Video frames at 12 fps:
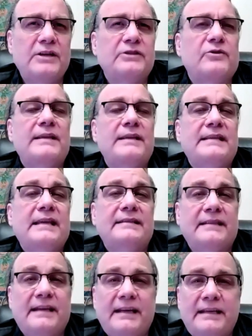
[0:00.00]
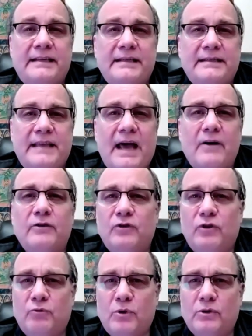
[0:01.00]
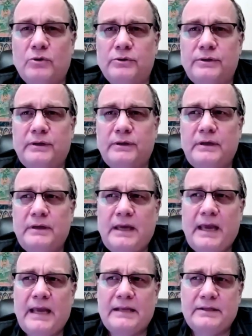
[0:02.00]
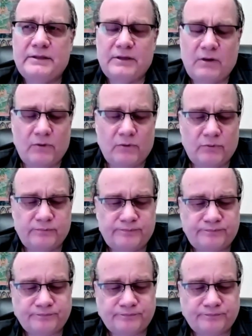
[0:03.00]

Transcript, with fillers: as crazy as it is out in the world. And so,